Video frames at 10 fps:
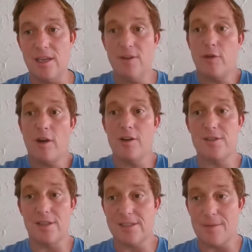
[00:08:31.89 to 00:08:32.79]
Even if we
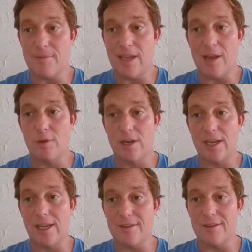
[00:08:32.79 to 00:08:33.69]
are using the same EA, we're
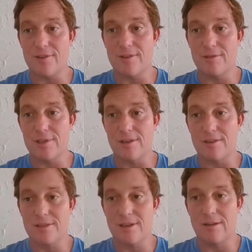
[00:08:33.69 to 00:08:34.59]
going to get different results.